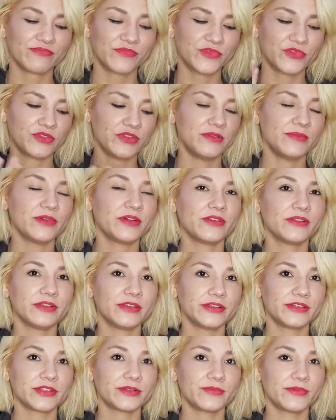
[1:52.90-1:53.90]
3
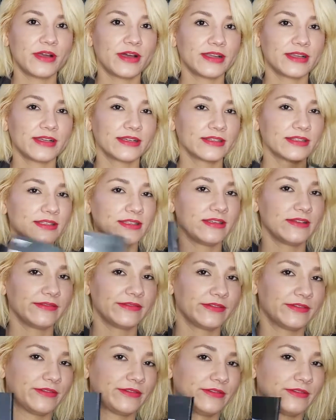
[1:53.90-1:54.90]
milliliters of product in a
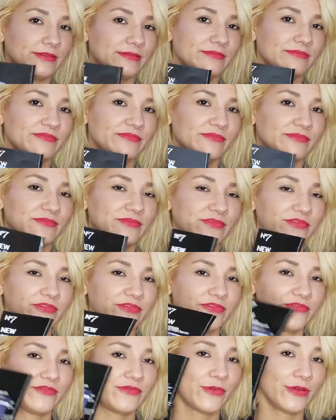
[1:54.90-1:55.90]
little
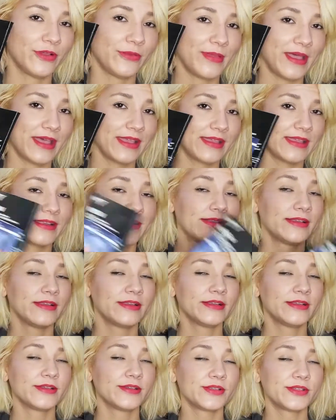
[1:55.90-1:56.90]
foil packet.
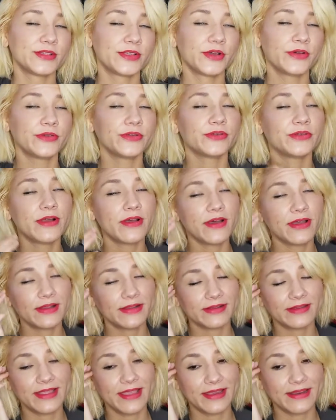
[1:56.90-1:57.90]
So you're
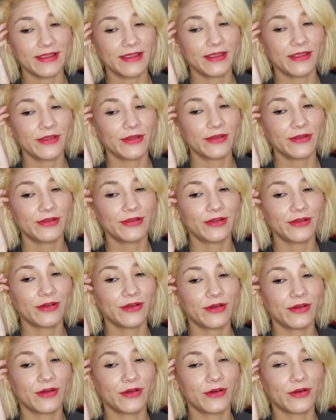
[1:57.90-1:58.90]
not getting
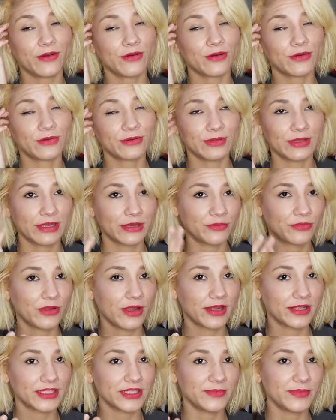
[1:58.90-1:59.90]
a whole lot of
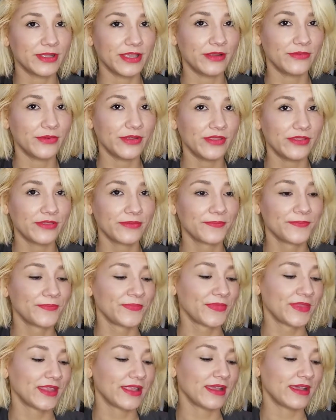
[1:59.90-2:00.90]
product to begin with.
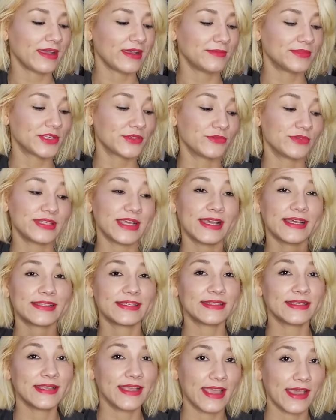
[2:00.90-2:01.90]
So
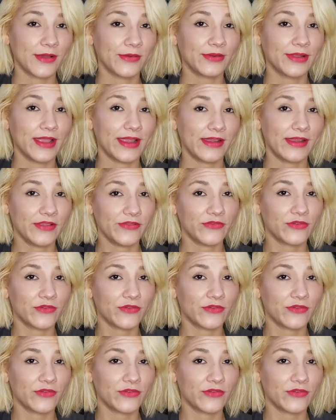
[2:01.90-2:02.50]
testing out any